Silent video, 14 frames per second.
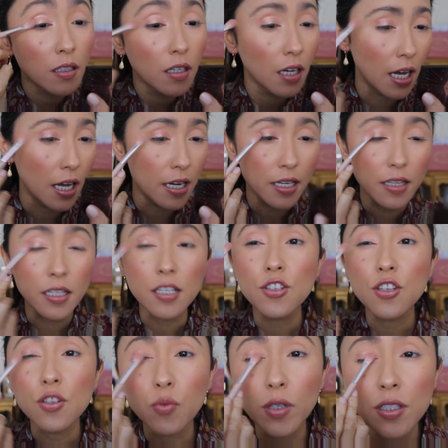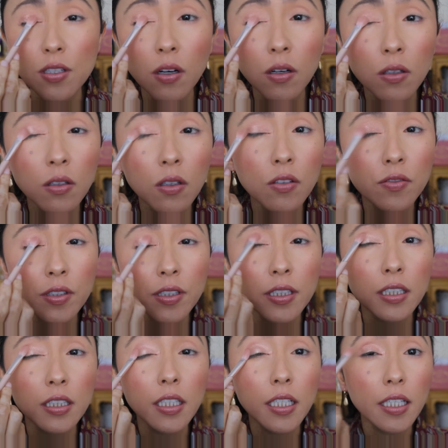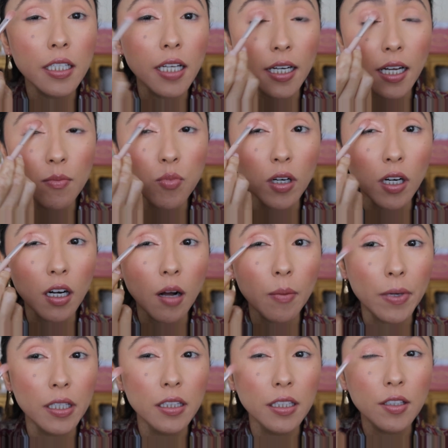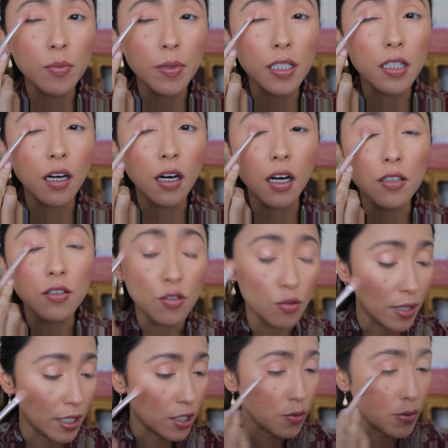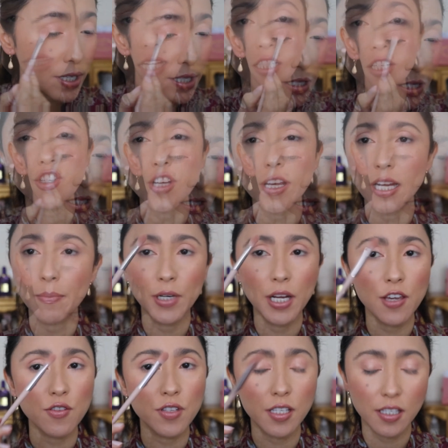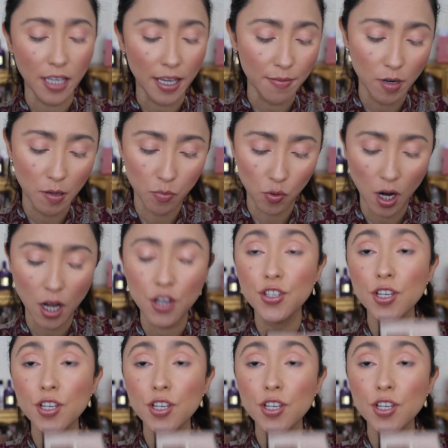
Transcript: And this just went all over the lid, and I brought it up a little bit onto my crease. The second shade, I'm going to use the same brush,